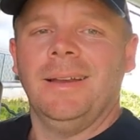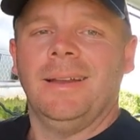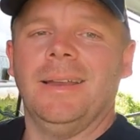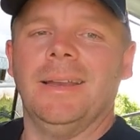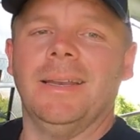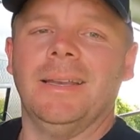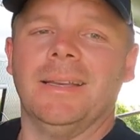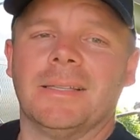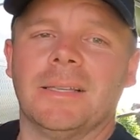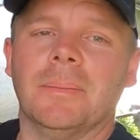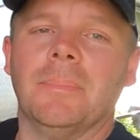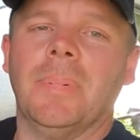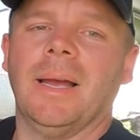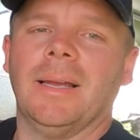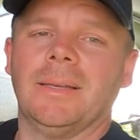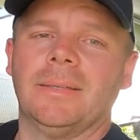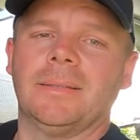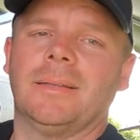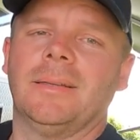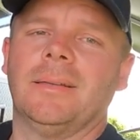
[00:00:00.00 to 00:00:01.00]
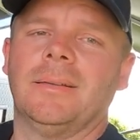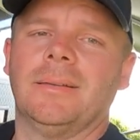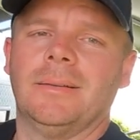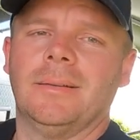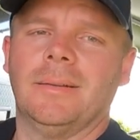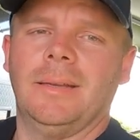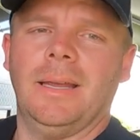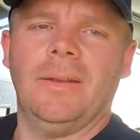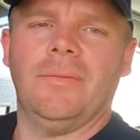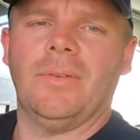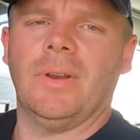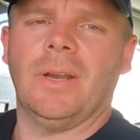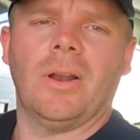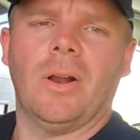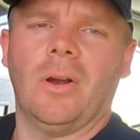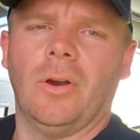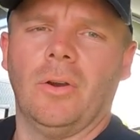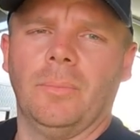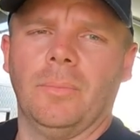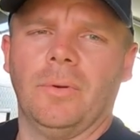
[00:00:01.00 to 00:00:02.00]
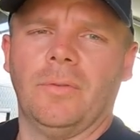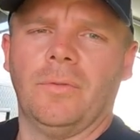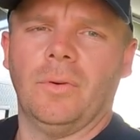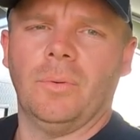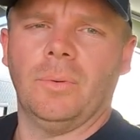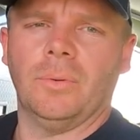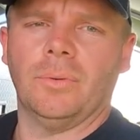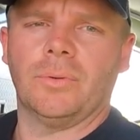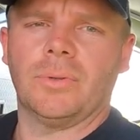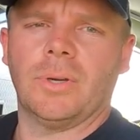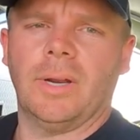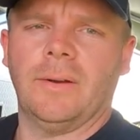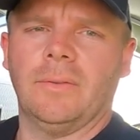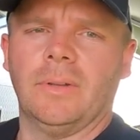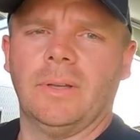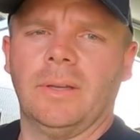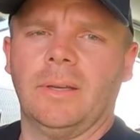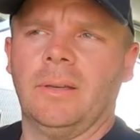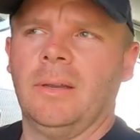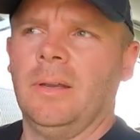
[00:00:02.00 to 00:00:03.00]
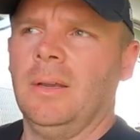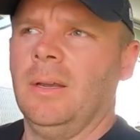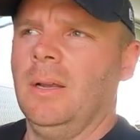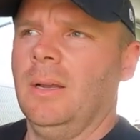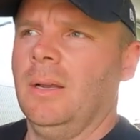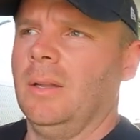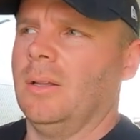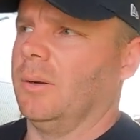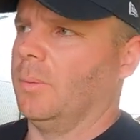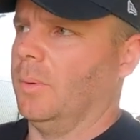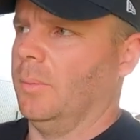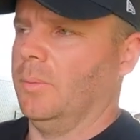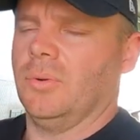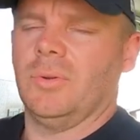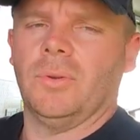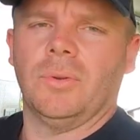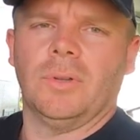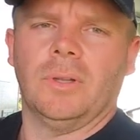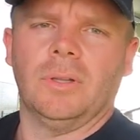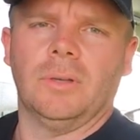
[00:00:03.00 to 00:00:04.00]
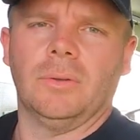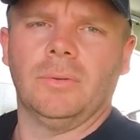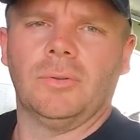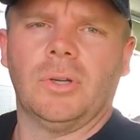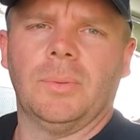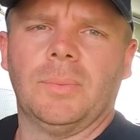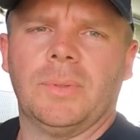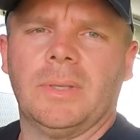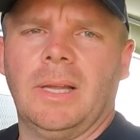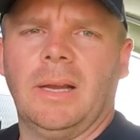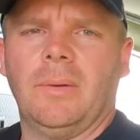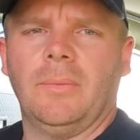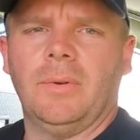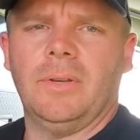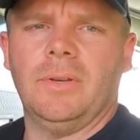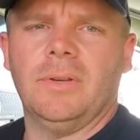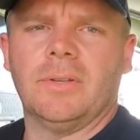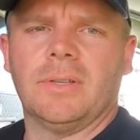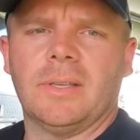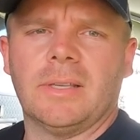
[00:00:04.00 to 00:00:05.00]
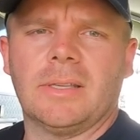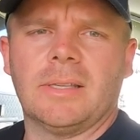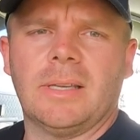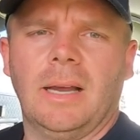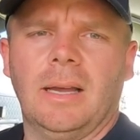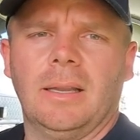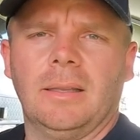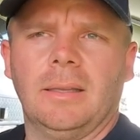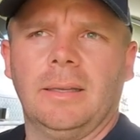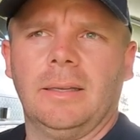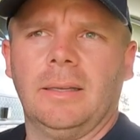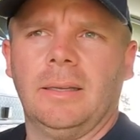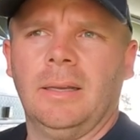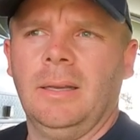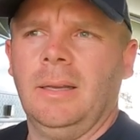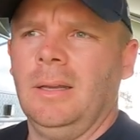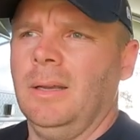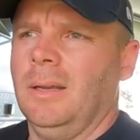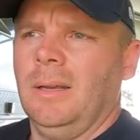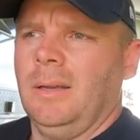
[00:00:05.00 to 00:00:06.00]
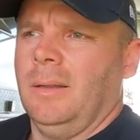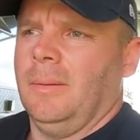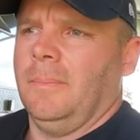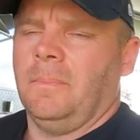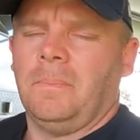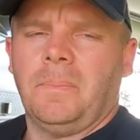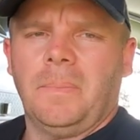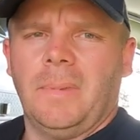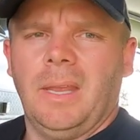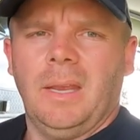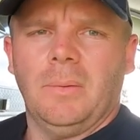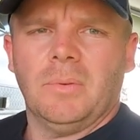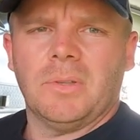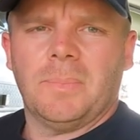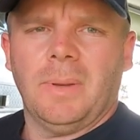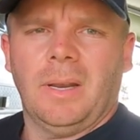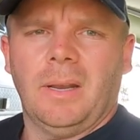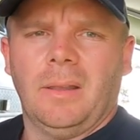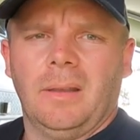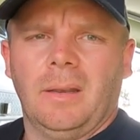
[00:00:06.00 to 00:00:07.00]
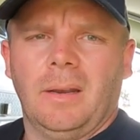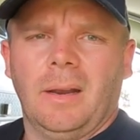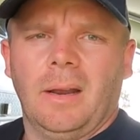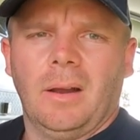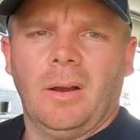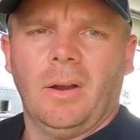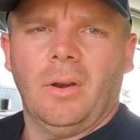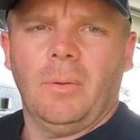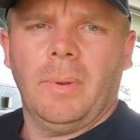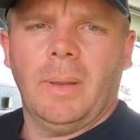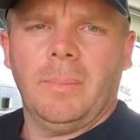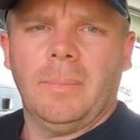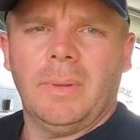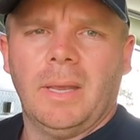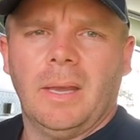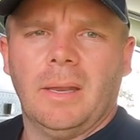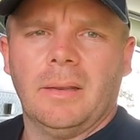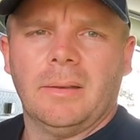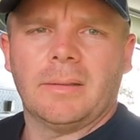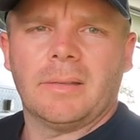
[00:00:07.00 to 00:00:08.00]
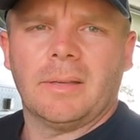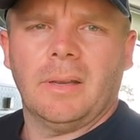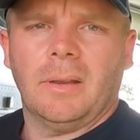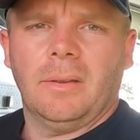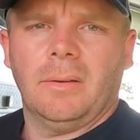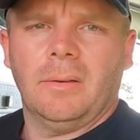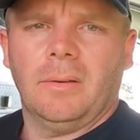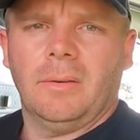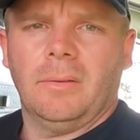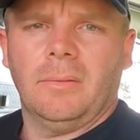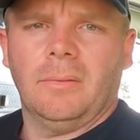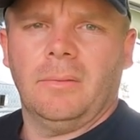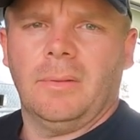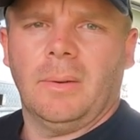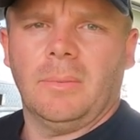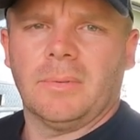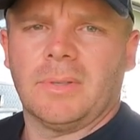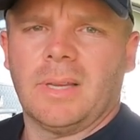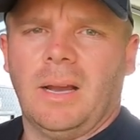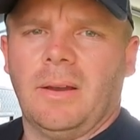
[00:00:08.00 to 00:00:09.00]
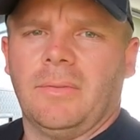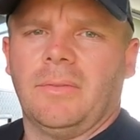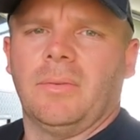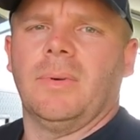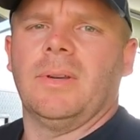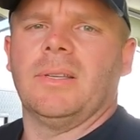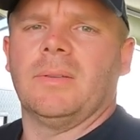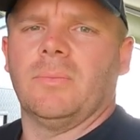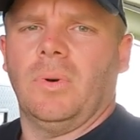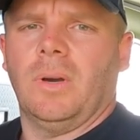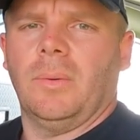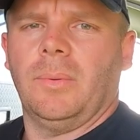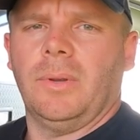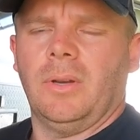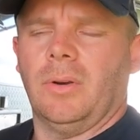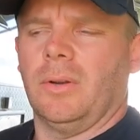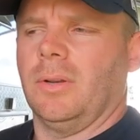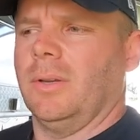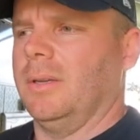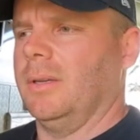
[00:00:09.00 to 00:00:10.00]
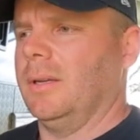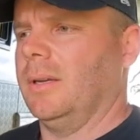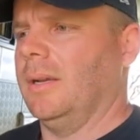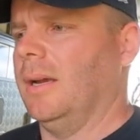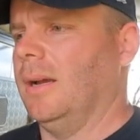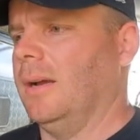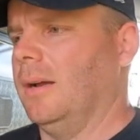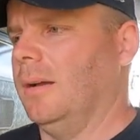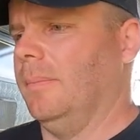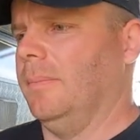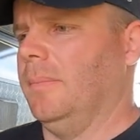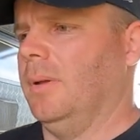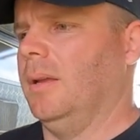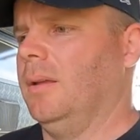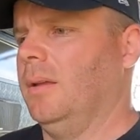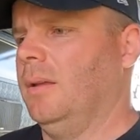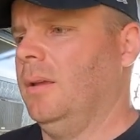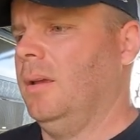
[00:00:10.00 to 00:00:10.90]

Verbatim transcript: it is the best even at home before we were traveling, like when we were doing the little trips and that, we'd use the Starlink. It was better than our home NBN, so that was half the reason why we got it. Um,